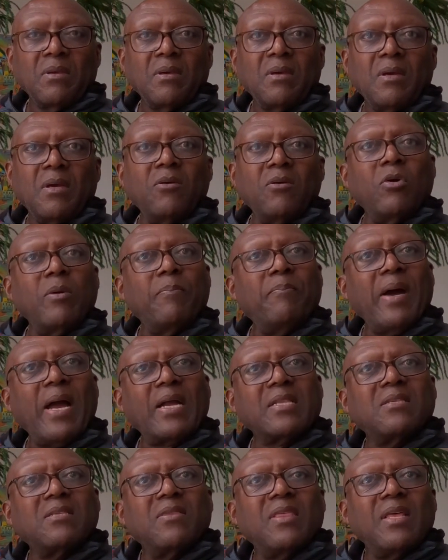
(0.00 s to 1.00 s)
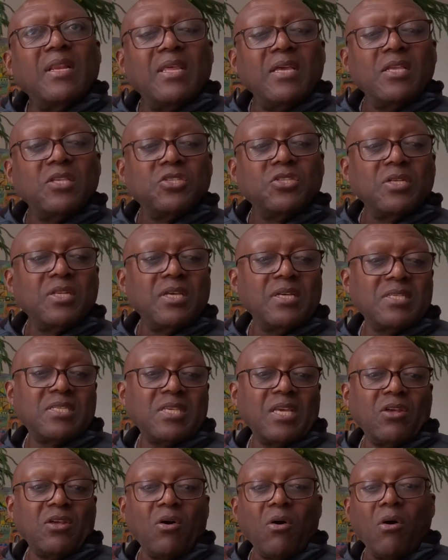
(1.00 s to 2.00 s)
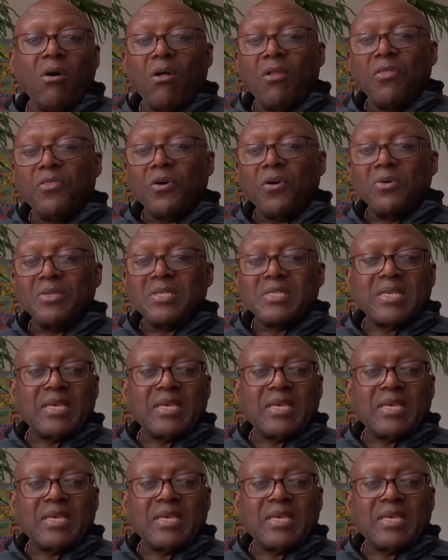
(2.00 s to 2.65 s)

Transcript: And we're back to the lynching and said all those